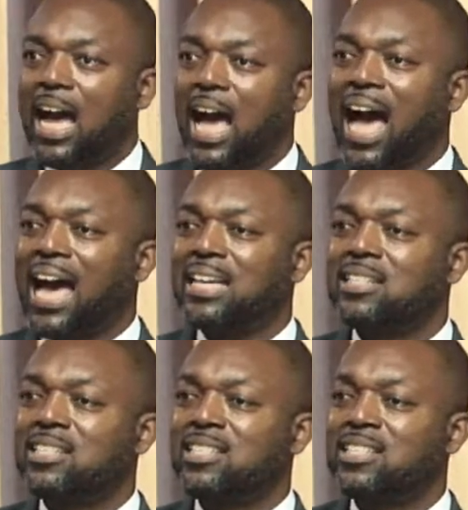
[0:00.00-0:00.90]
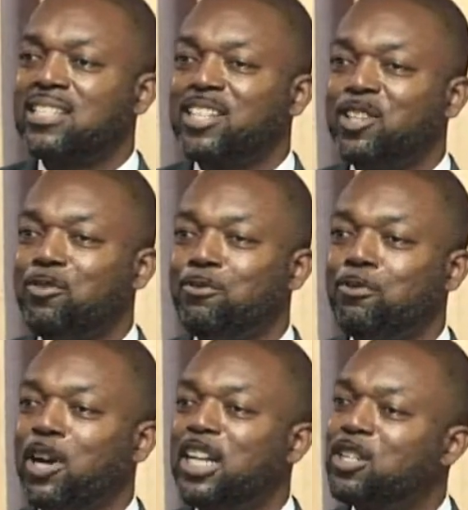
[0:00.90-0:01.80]
has
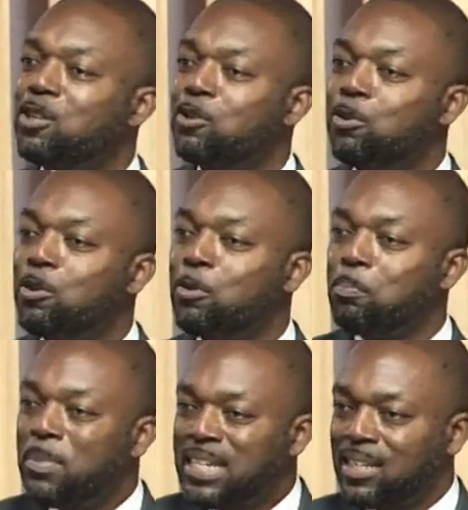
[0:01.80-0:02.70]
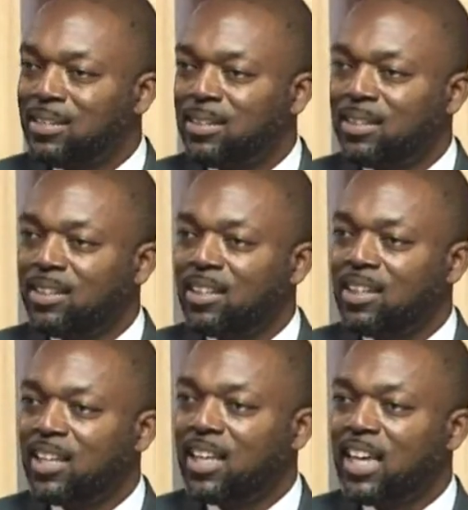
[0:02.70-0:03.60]
very little meaning
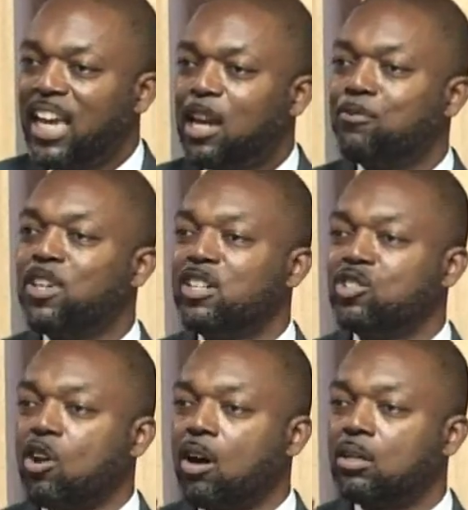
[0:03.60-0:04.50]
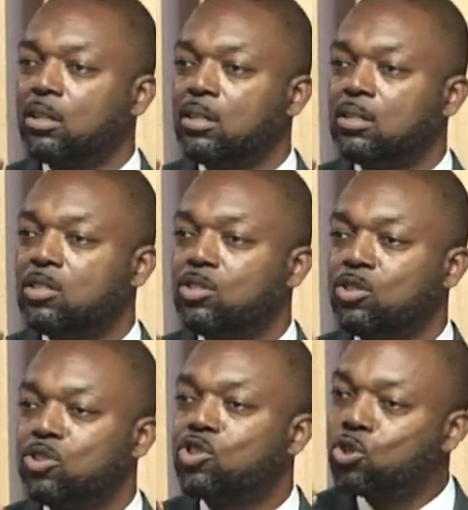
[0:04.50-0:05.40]
if there is not
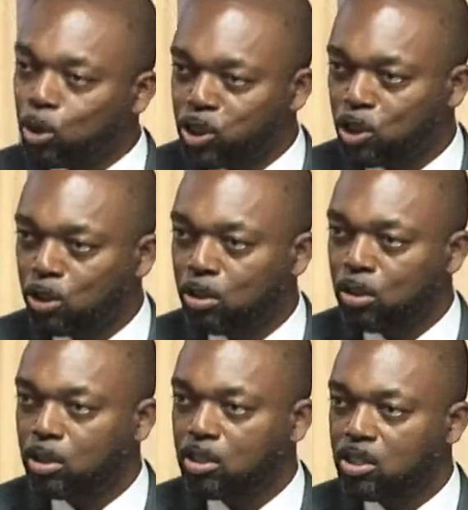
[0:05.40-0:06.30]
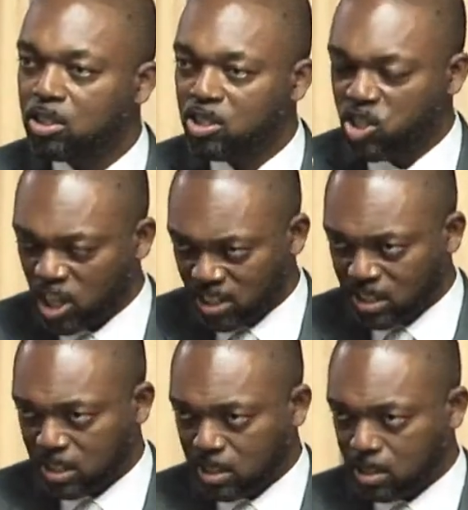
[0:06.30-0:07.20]
social
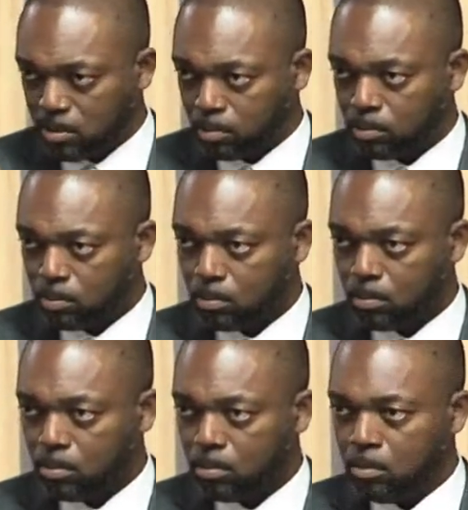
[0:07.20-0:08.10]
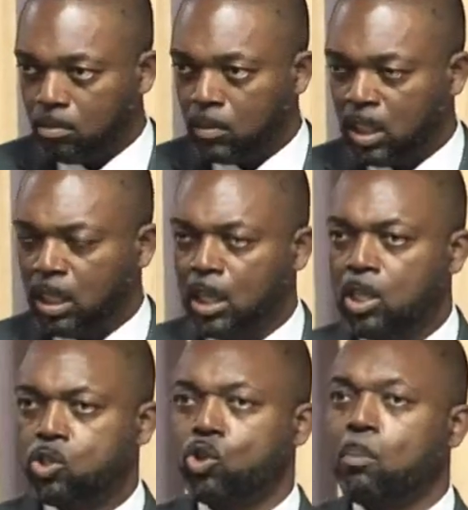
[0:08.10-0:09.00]
justice.
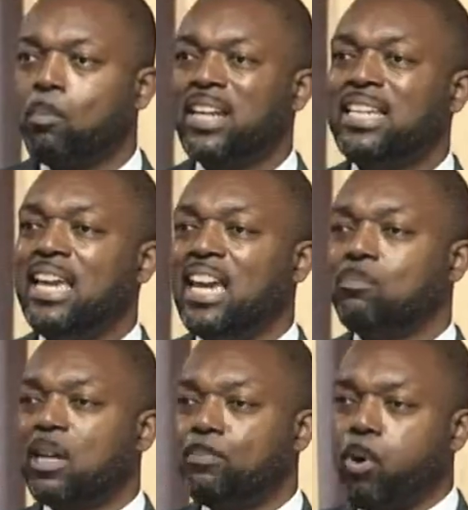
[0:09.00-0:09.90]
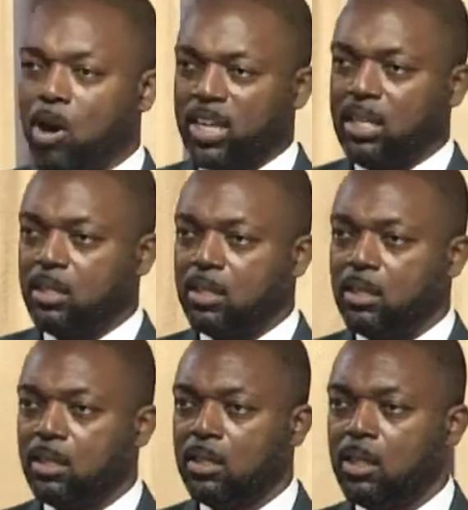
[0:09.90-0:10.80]
So money in my pocket,
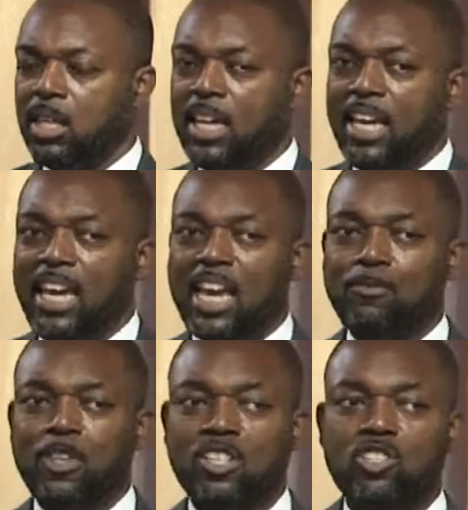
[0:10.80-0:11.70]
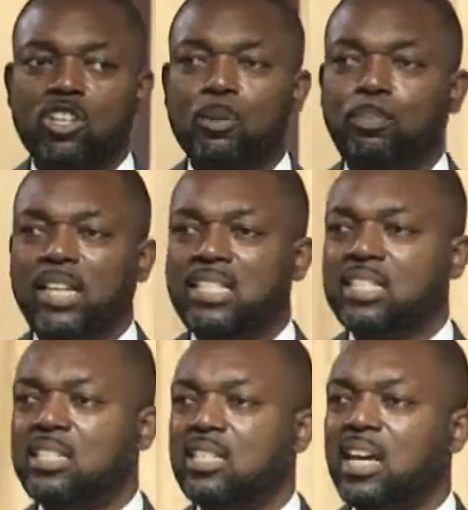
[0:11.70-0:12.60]
if there are certain
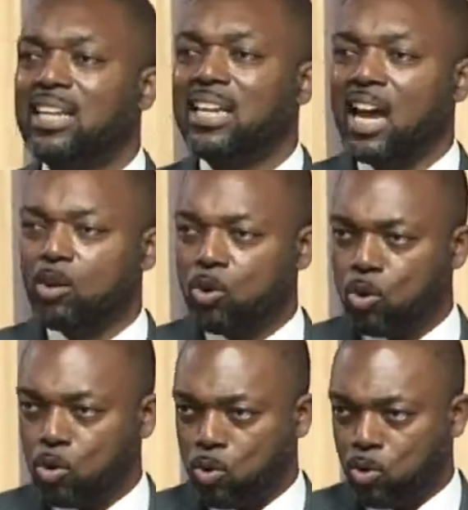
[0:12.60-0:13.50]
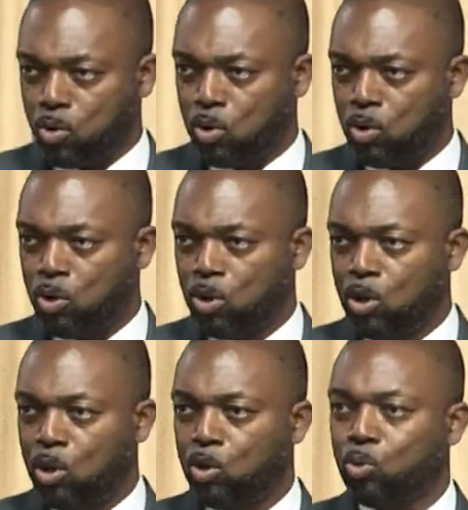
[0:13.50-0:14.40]
places I can't go,
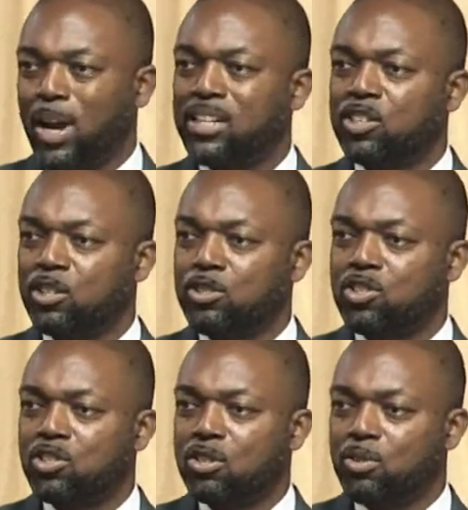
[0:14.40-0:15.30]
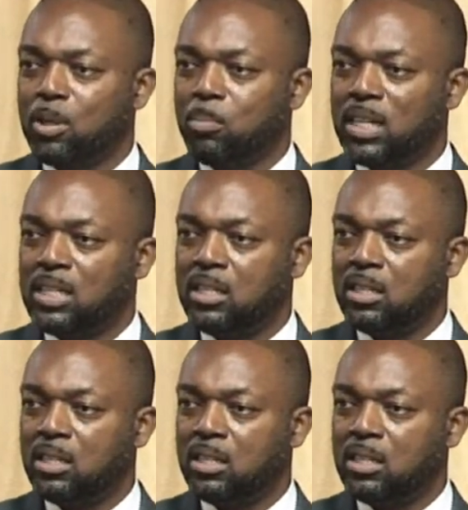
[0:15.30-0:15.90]
renders the money